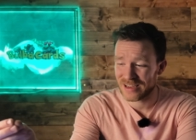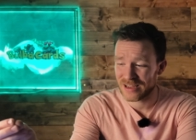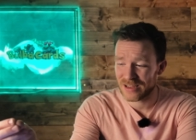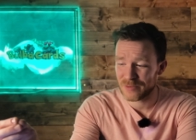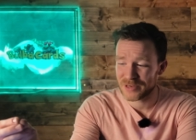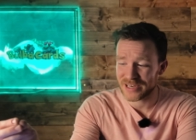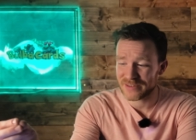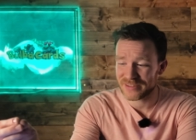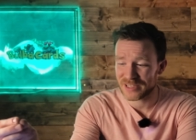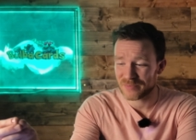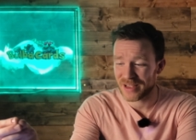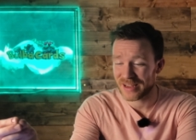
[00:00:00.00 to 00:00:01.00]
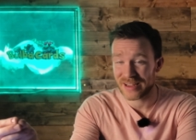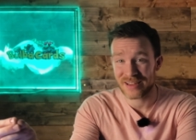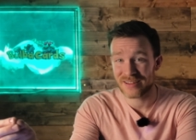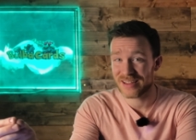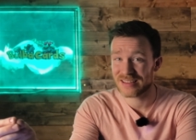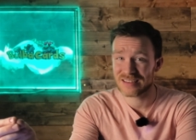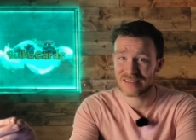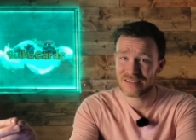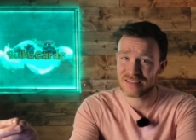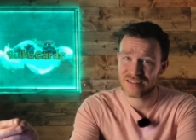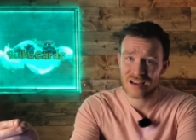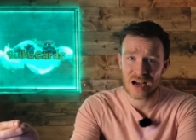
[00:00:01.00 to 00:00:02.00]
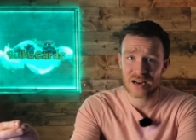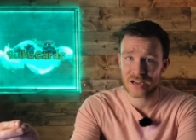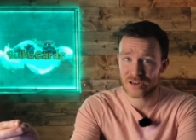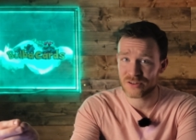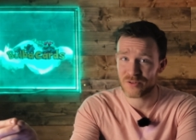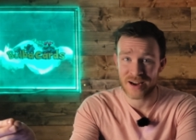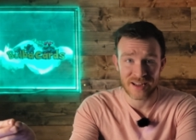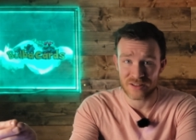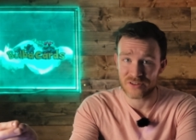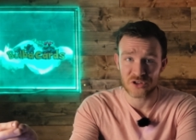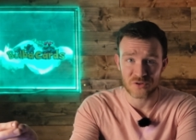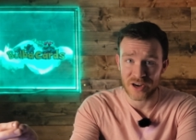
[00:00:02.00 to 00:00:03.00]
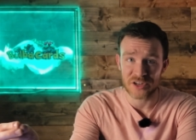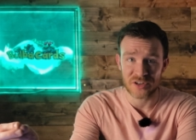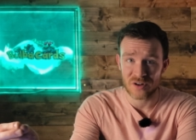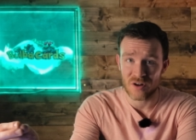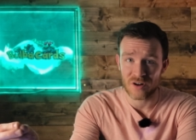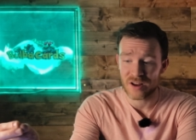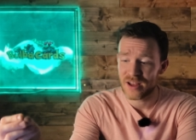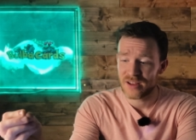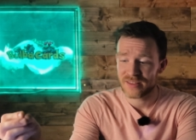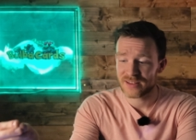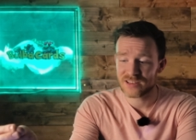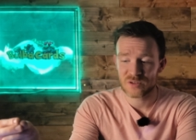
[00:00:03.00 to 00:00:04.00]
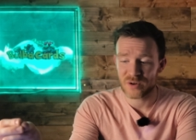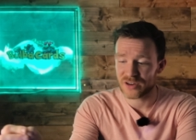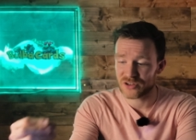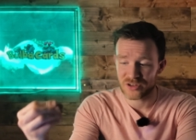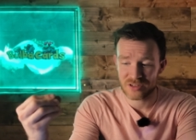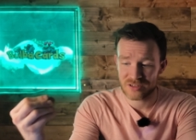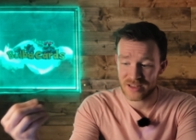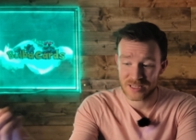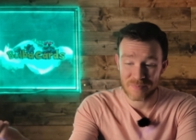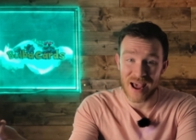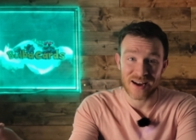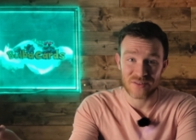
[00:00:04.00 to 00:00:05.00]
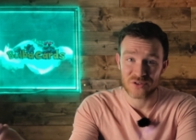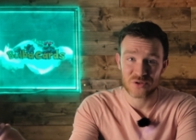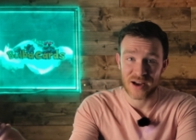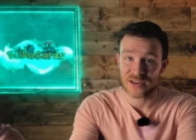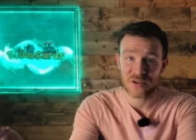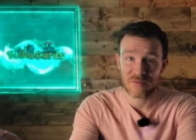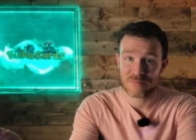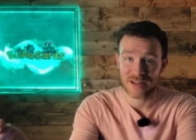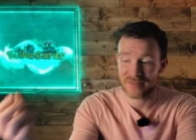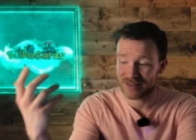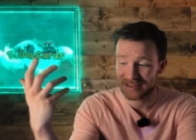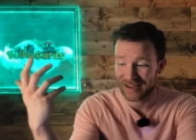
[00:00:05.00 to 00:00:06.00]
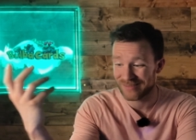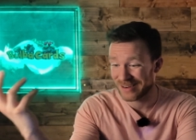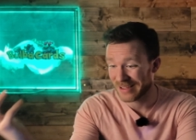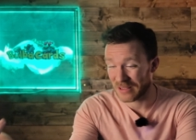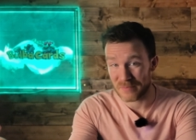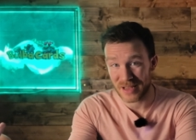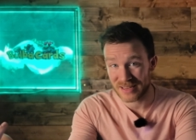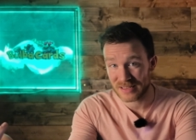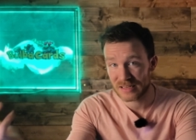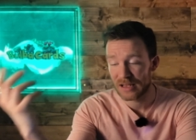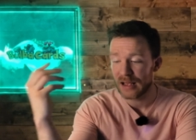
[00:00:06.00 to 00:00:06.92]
objectively speaking, it's not a great illustration card. This is where it's bad illustration. Never playing this out, not the best.